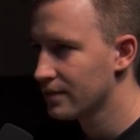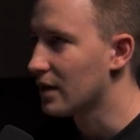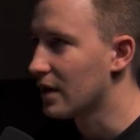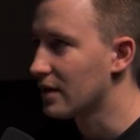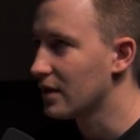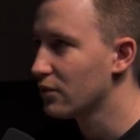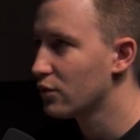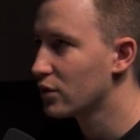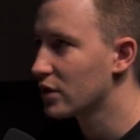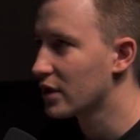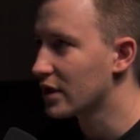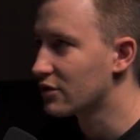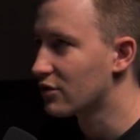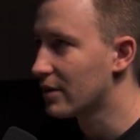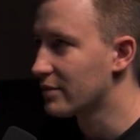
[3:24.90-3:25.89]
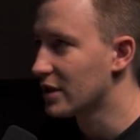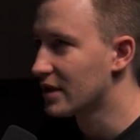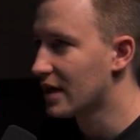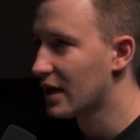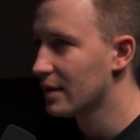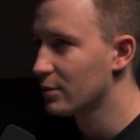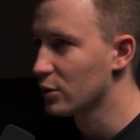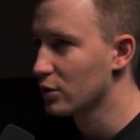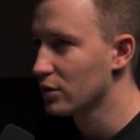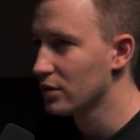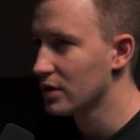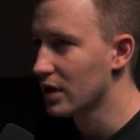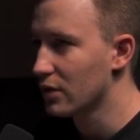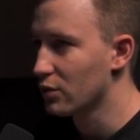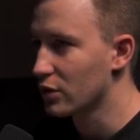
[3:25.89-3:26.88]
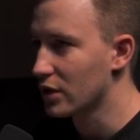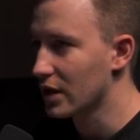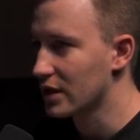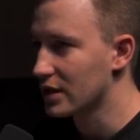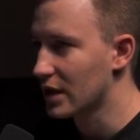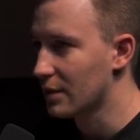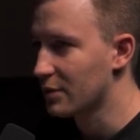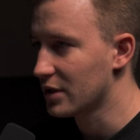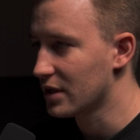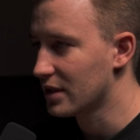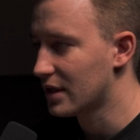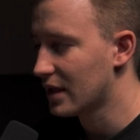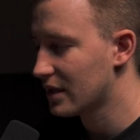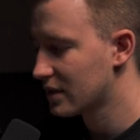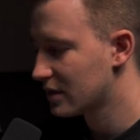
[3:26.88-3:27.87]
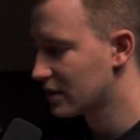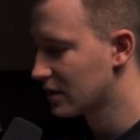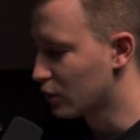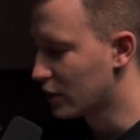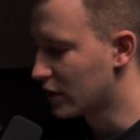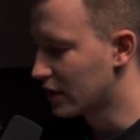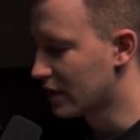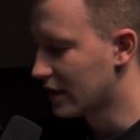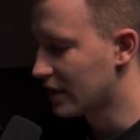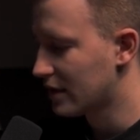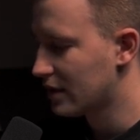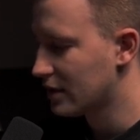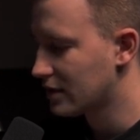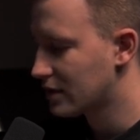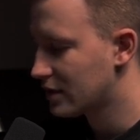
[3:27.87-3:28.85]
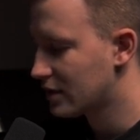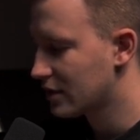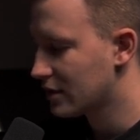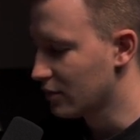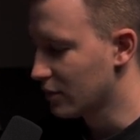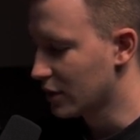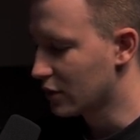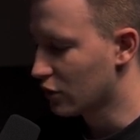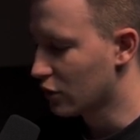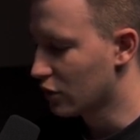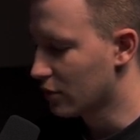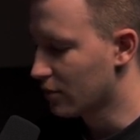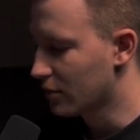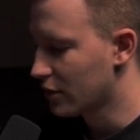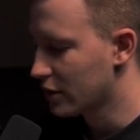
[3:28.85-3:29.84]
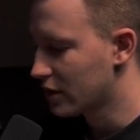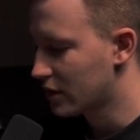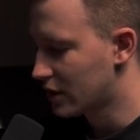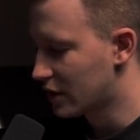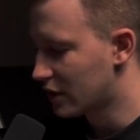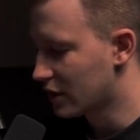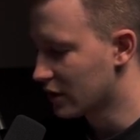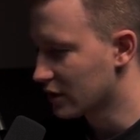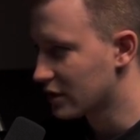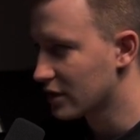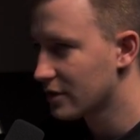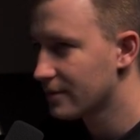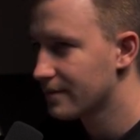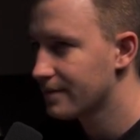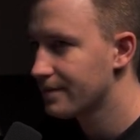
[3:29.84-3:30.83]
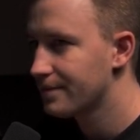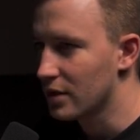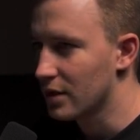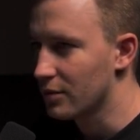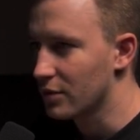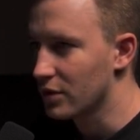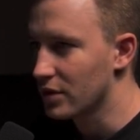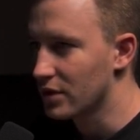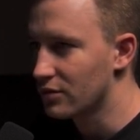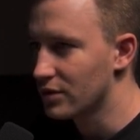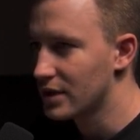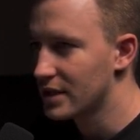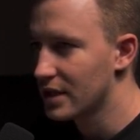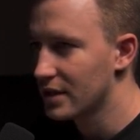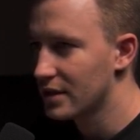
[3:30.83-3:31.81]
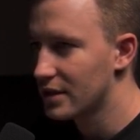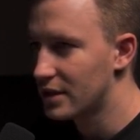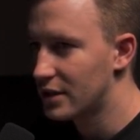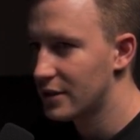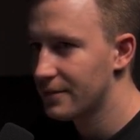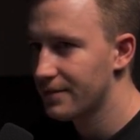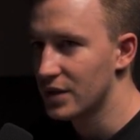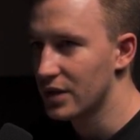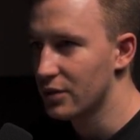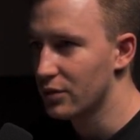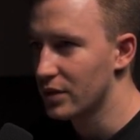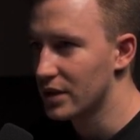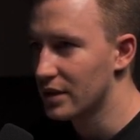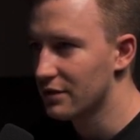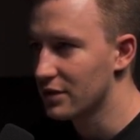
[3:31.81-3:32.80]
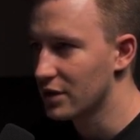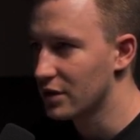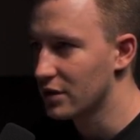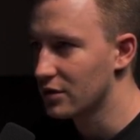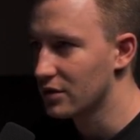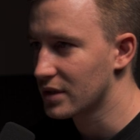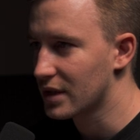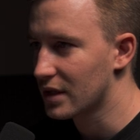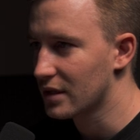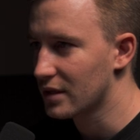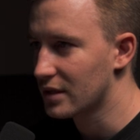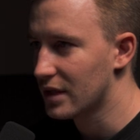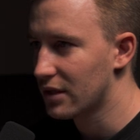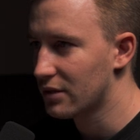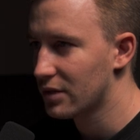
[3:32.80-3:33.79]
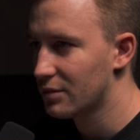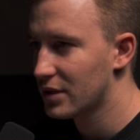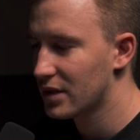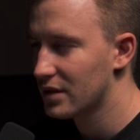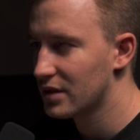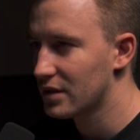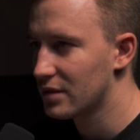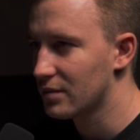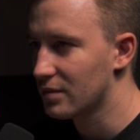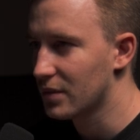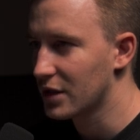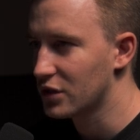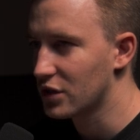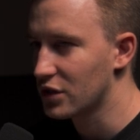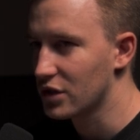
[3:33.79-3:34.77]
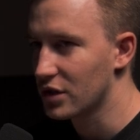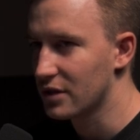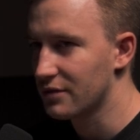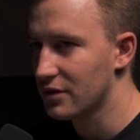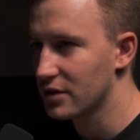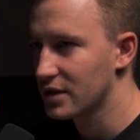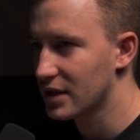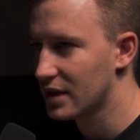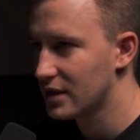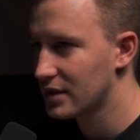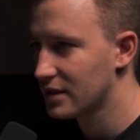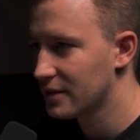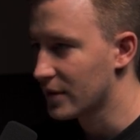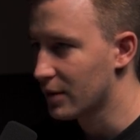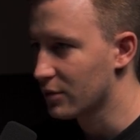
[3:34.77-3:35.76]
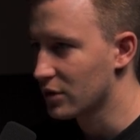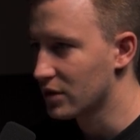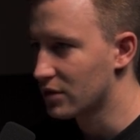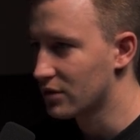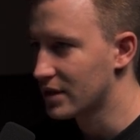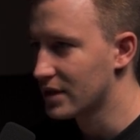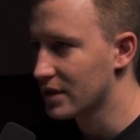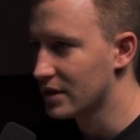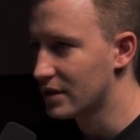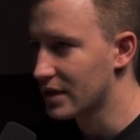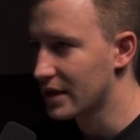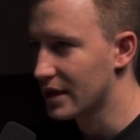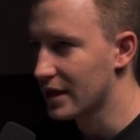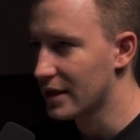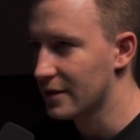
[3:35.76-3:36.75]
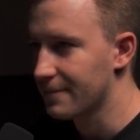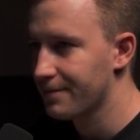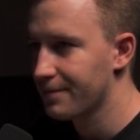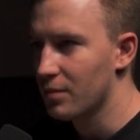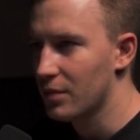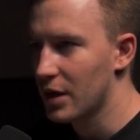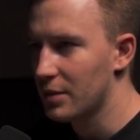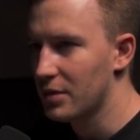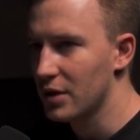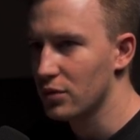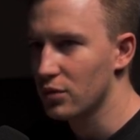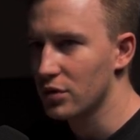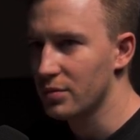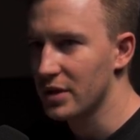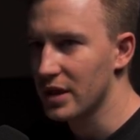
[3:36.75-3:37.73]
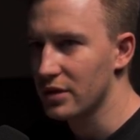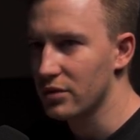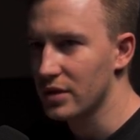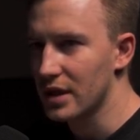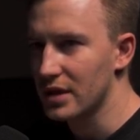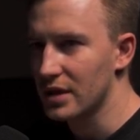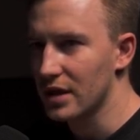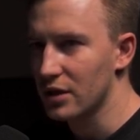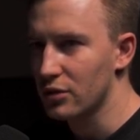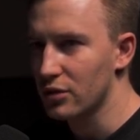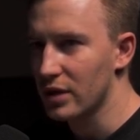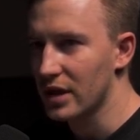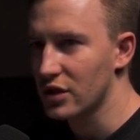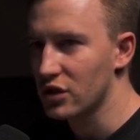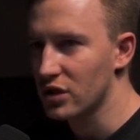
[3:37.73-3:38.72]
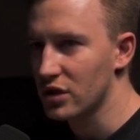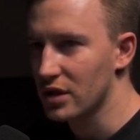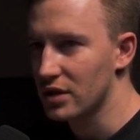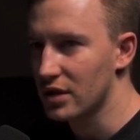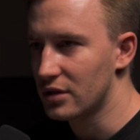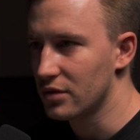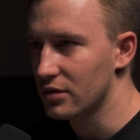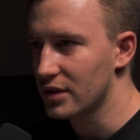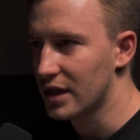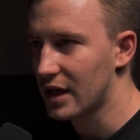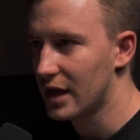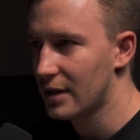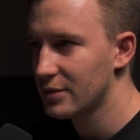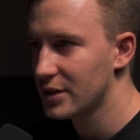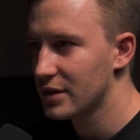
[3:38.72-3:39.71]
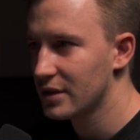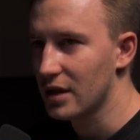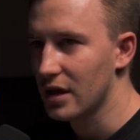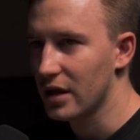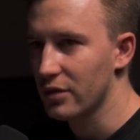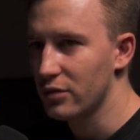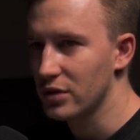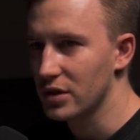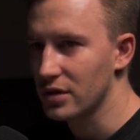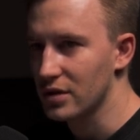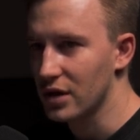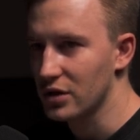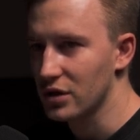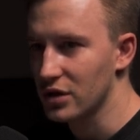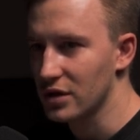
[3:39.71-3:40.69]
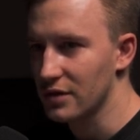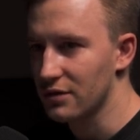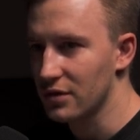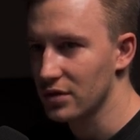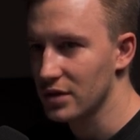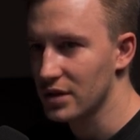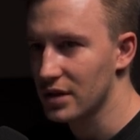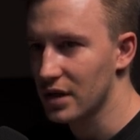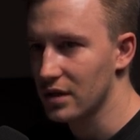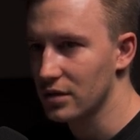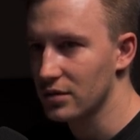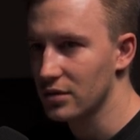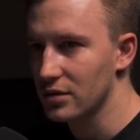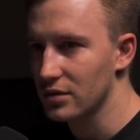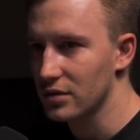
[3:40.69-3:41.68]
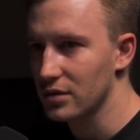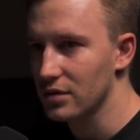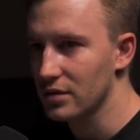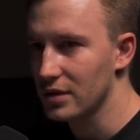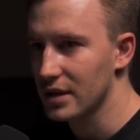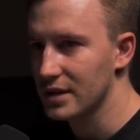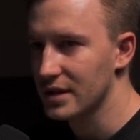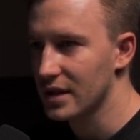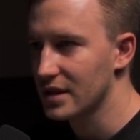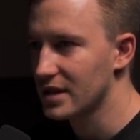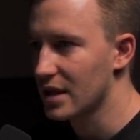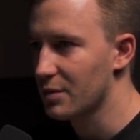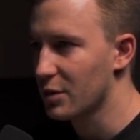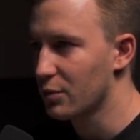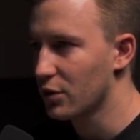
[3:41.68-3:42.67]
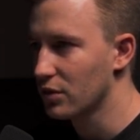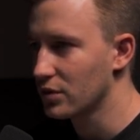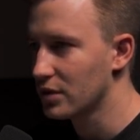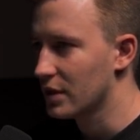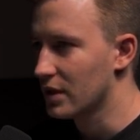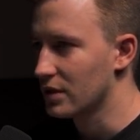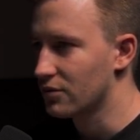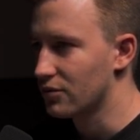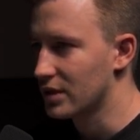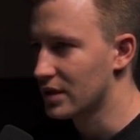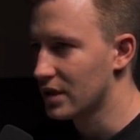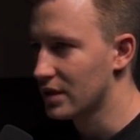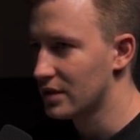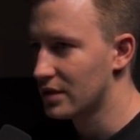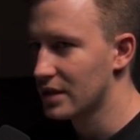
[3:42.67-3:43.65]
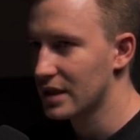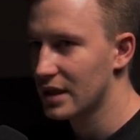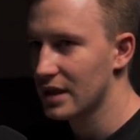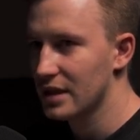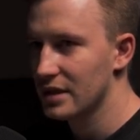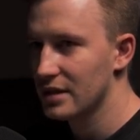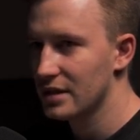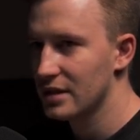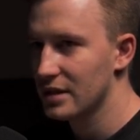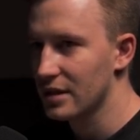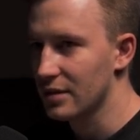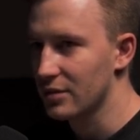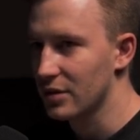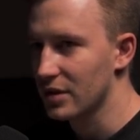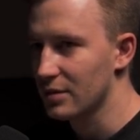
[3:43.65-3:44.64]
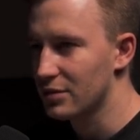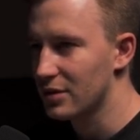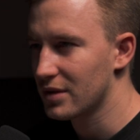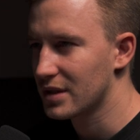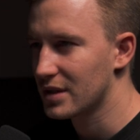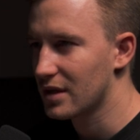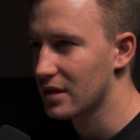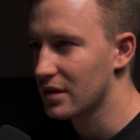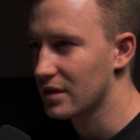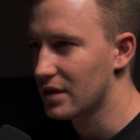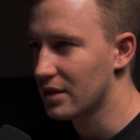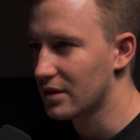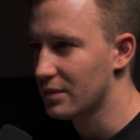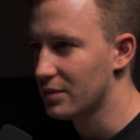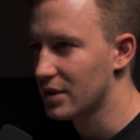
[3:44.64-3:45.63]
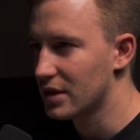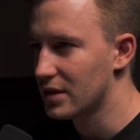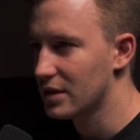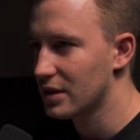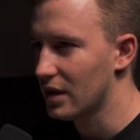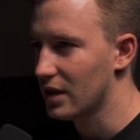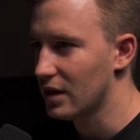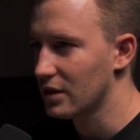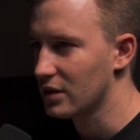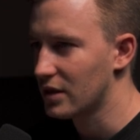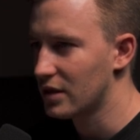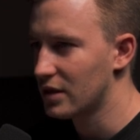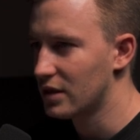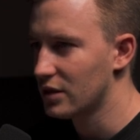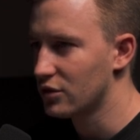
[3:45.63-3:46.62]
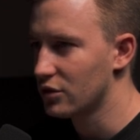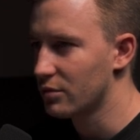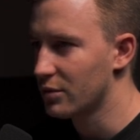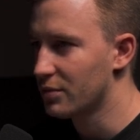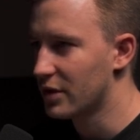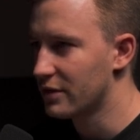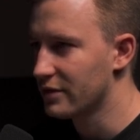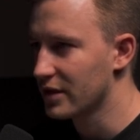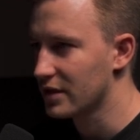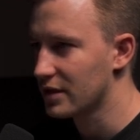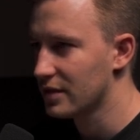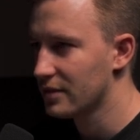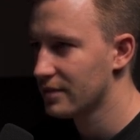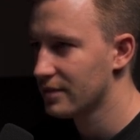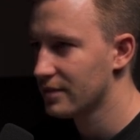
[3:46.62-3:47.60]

And then we're gonna grab the type tool and we're gonna type in the text where edits become art. I'm gonna recenter, then we definitely need to scale it down a bit by changing the font size. I'm gonna recenter again. Maybe it would be a good idea to actually turn on the caps and we're just gonna change the font style to, let's say, semi-bold. Let's recenter again. I'm gonna probably scale it down a bit and here it should be perfect.